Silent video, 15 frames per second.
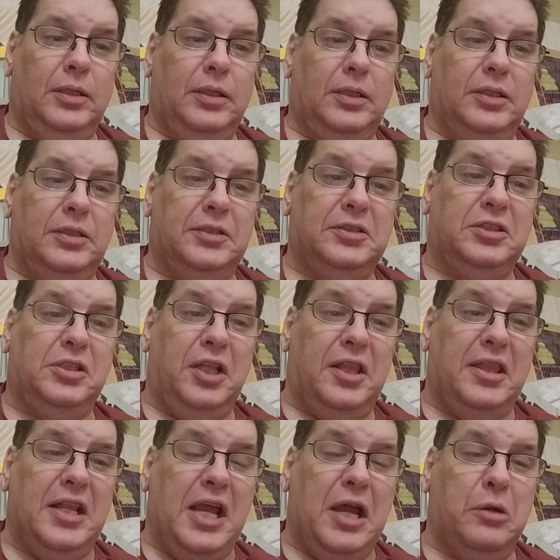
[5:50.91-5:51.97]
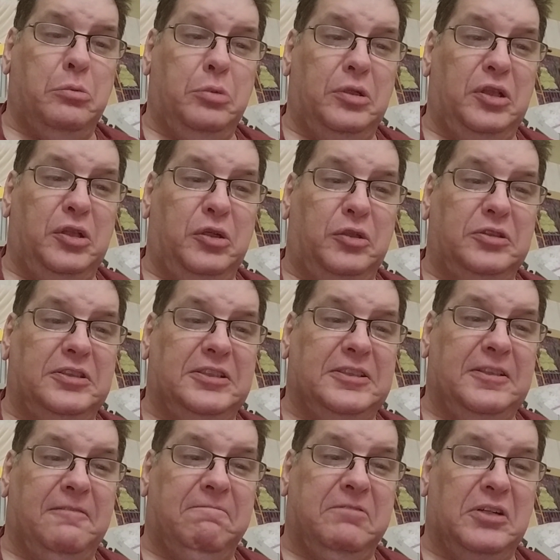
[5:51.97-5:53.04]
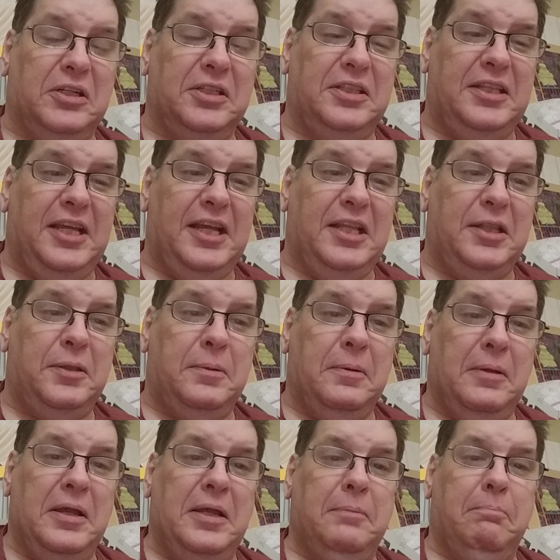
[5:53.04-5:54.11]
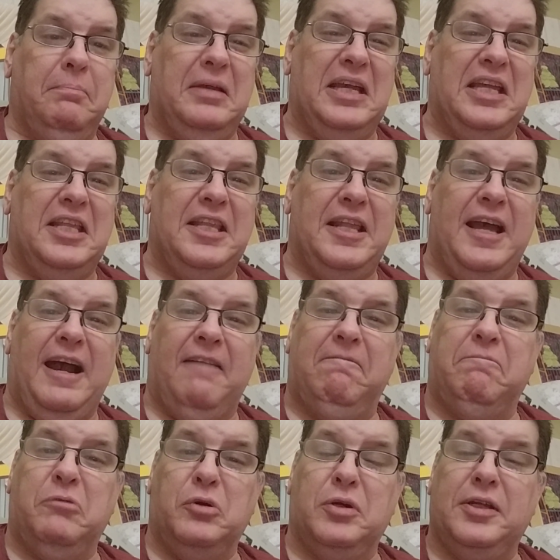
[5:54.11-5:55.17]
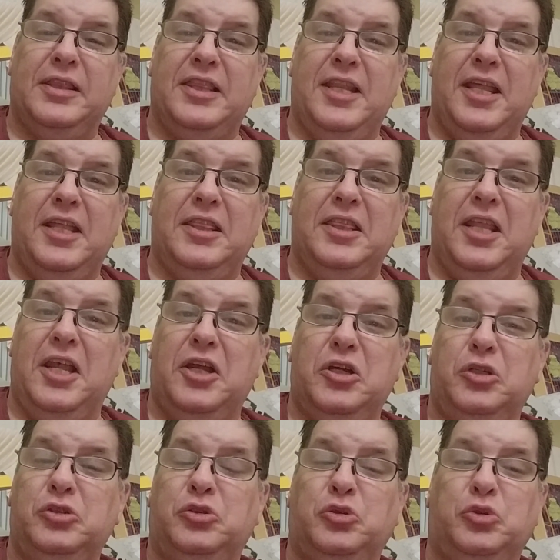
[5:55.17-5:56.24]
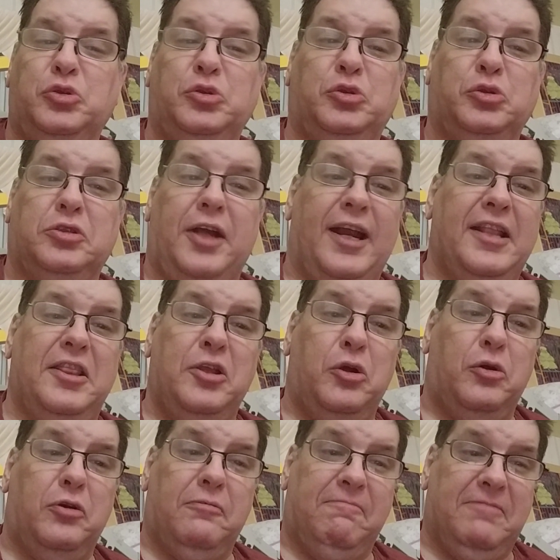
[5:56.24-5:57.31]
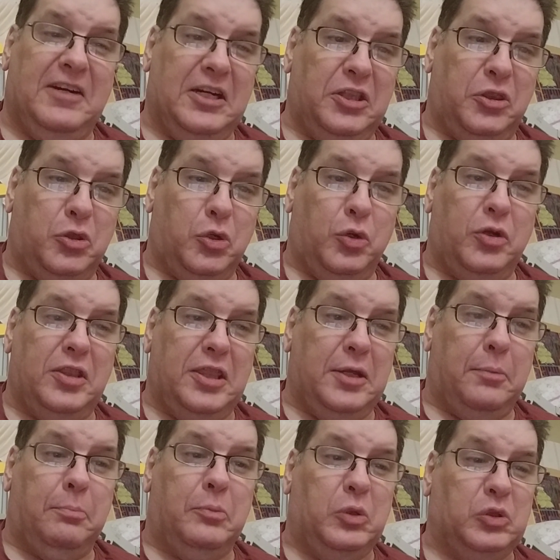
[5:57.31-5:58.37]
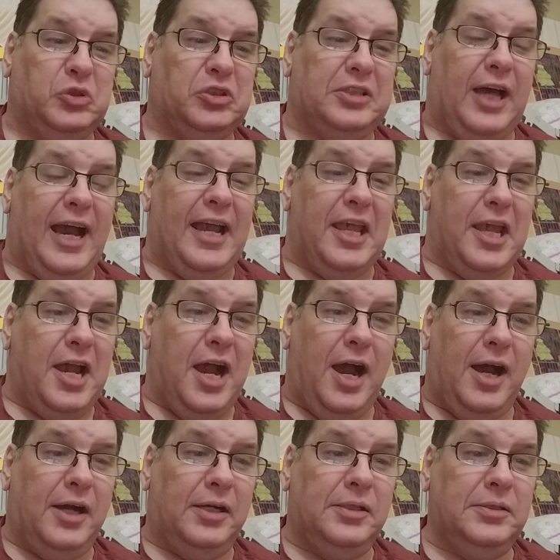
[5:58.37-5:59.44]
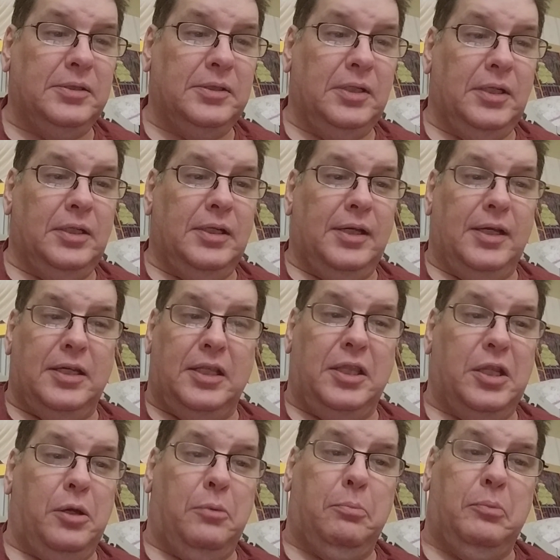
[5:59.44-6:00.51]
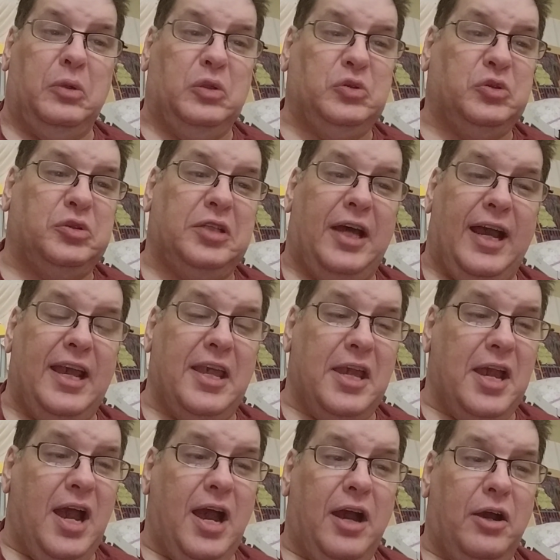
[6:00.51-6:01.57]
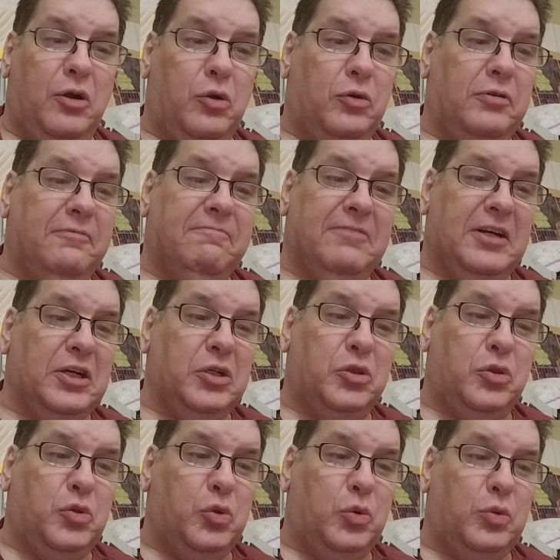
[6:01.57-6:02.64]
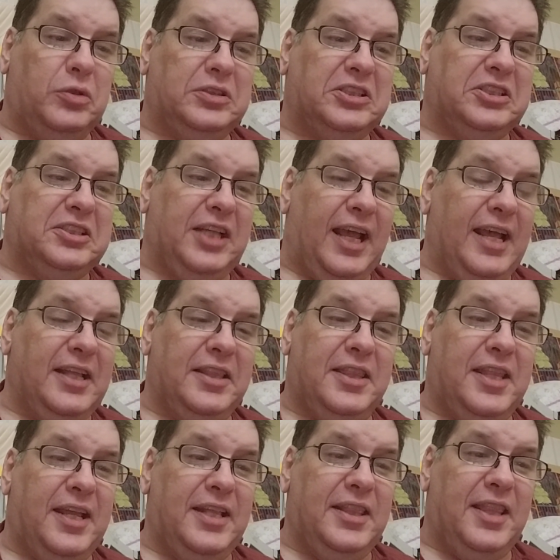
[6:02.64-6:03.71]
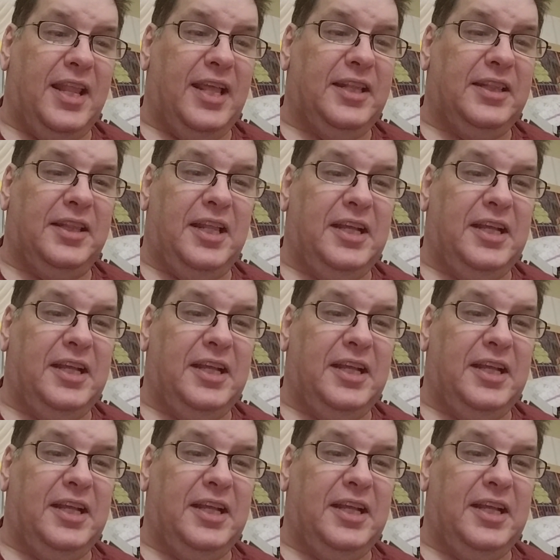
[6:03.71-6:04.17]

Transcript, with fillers: Isn't that what Lucifer did? Beat out more than the good who tried to overthrow the Messiah. And the Messiah overthrew Satan and